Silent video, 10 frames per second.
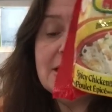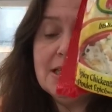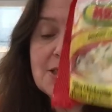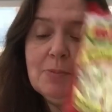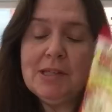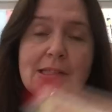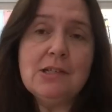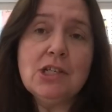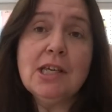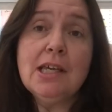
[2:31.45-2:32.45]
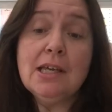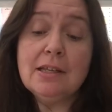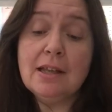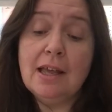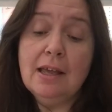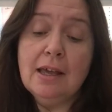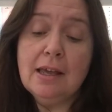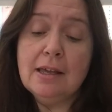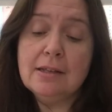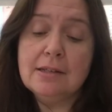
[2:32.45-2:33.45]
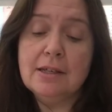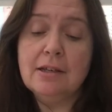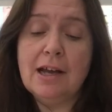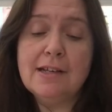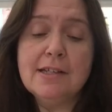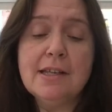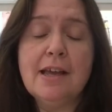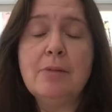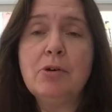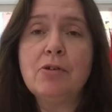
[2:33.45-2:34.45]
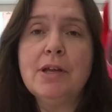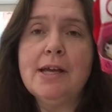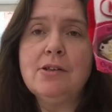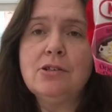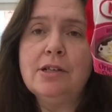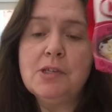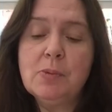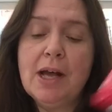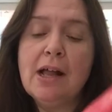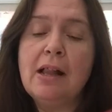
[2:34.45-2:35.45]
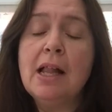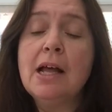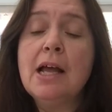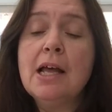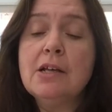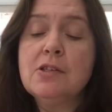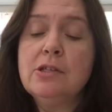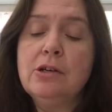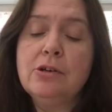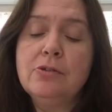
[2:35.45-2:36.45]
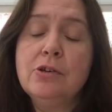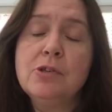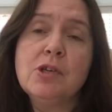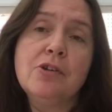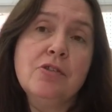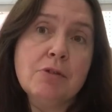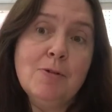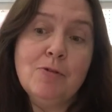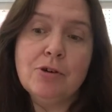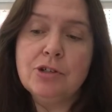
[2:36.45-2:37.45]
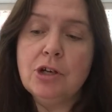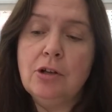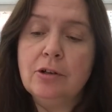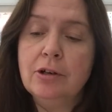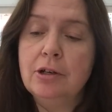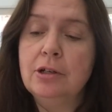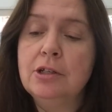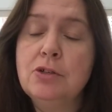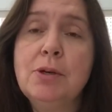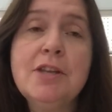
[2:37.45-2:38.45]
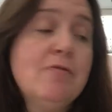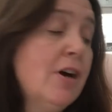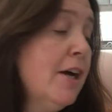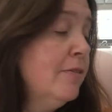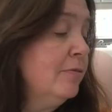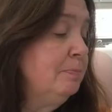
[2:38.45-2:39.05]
the spicy chicken and I did get him oriental as well. So those are three for $1.25.